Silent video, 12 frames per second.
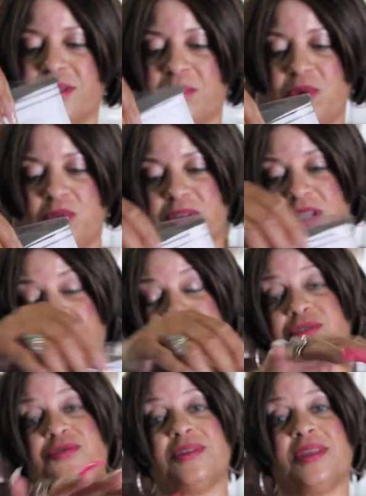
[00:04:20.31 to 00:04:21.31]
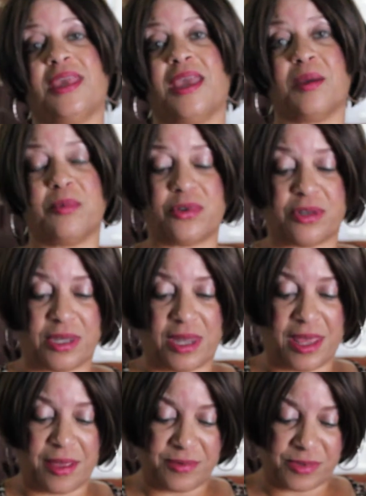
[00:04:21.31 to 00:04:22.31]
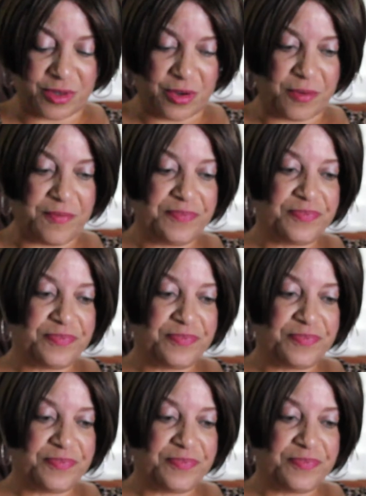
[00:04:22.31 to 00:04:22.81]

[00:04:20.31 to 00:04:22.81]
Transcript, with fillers: I'm using a different camera today, so